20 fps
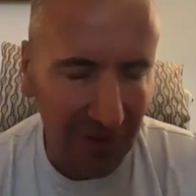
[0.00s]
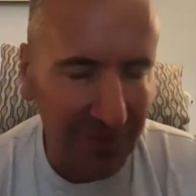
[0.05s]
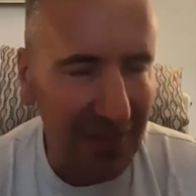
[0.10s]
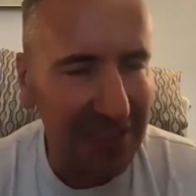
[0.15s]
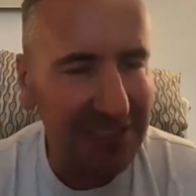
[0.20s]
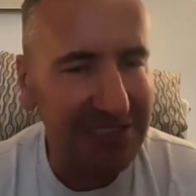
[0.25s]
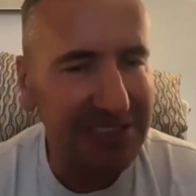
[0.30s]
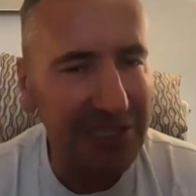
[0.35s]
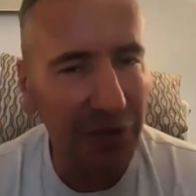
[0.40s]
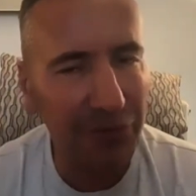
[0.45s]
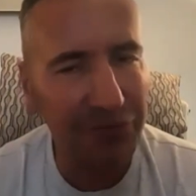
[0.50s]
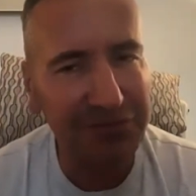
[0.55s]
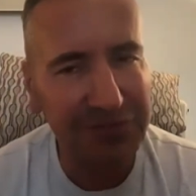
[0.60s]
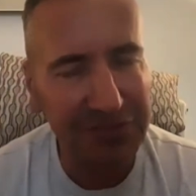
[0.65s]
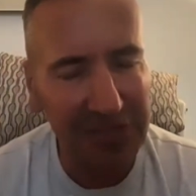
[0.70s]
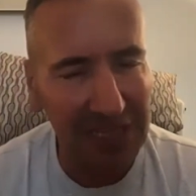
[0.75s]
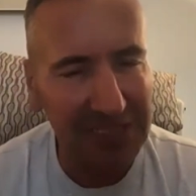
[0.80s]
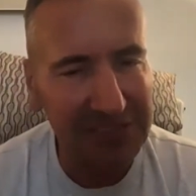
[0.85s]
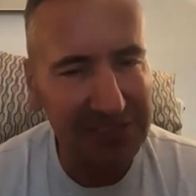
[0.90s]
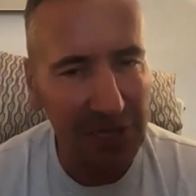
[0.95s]

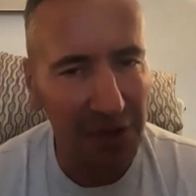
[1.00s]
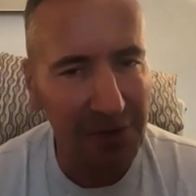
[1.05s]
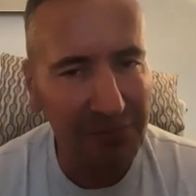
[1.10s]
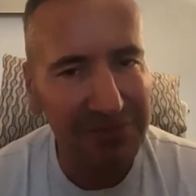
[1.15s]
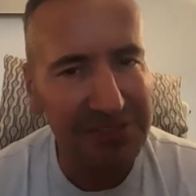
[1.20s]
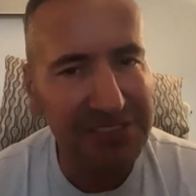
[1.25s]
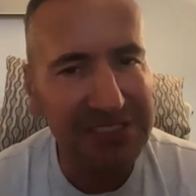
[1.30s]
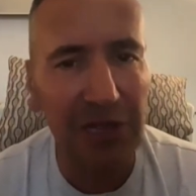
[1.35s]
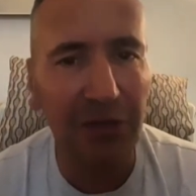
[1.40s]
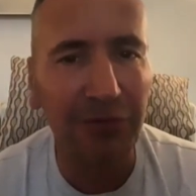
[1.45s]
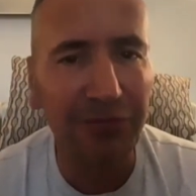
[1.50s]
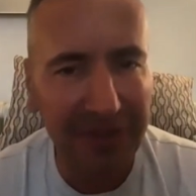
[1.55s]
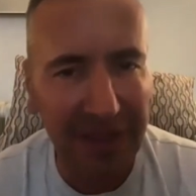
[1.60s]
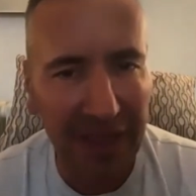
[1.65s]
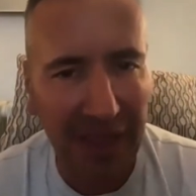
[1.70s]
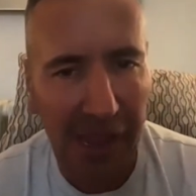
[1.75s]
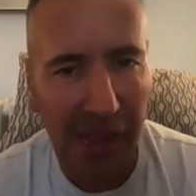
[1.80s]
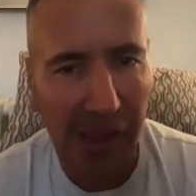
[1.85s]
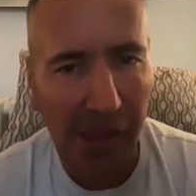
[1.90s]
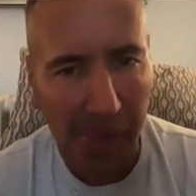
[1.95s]
that time for
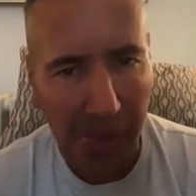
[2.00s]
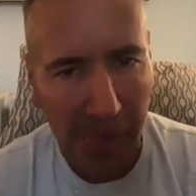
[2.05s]
self-care.